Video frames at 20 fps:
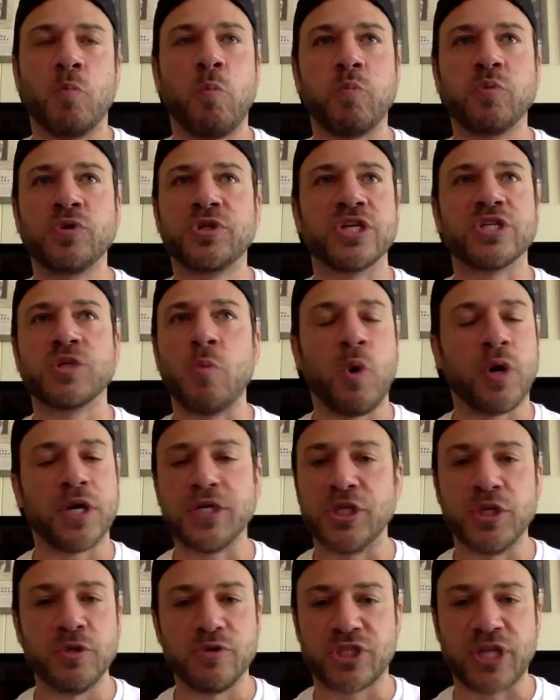doesn't want to
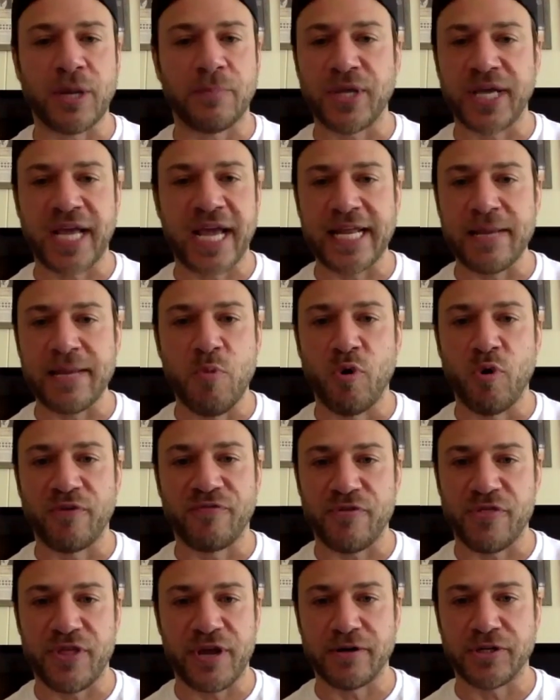do something anymore for
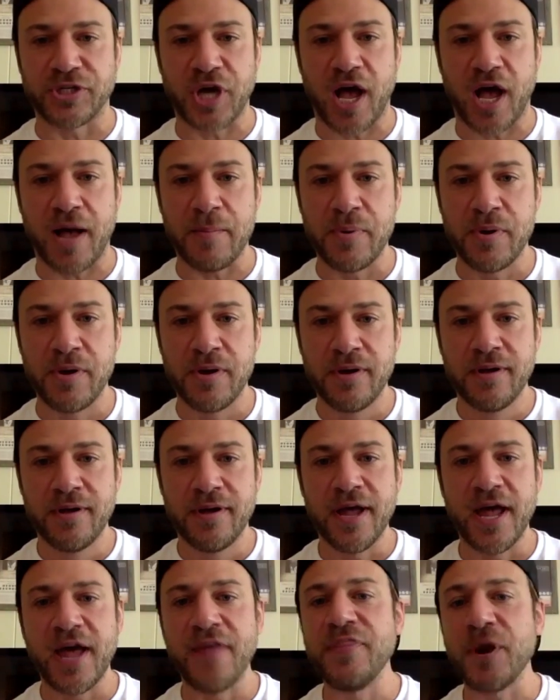their job.
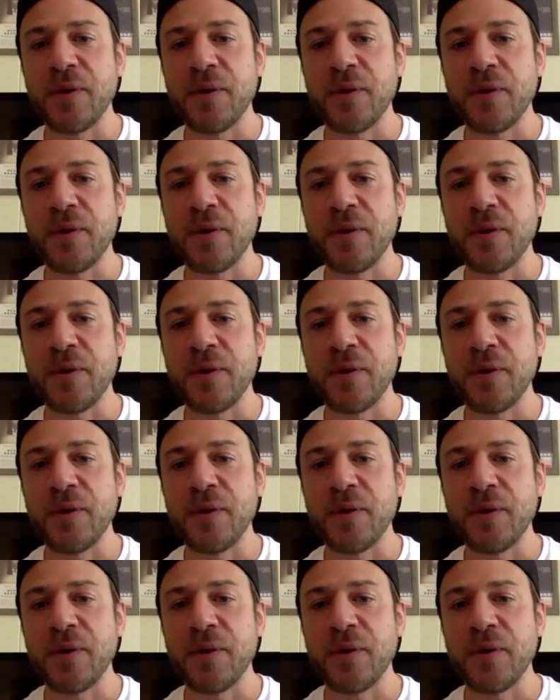Sure.